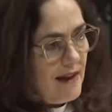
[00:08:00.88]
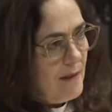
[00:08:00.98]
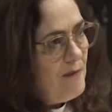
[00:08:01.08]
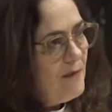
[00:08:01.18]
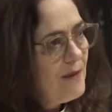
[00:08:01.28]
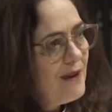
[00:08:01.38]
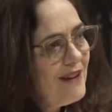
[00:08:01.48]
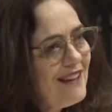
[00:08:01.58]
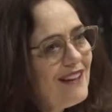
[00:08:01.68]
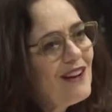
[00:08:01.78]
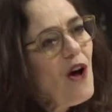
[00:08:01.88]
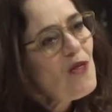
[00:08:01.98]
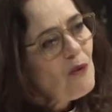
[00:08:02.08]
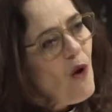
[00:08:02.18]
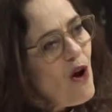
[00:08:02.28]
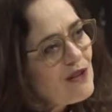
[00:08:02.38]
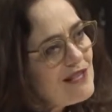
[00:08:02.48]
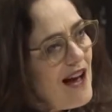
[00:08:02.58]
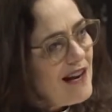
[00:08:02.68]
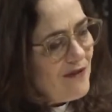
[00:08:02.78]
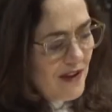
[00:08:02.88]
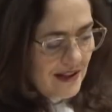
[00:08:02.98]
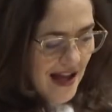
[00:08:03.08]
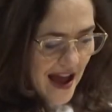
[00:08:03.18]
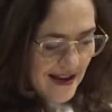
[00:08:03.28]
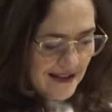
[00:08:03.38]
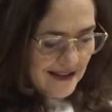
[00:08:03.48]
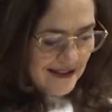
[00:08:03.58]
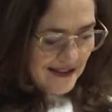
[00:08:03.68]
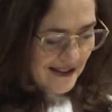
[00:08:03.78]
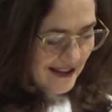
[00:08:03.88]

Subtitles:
them on the wrong side of the glass.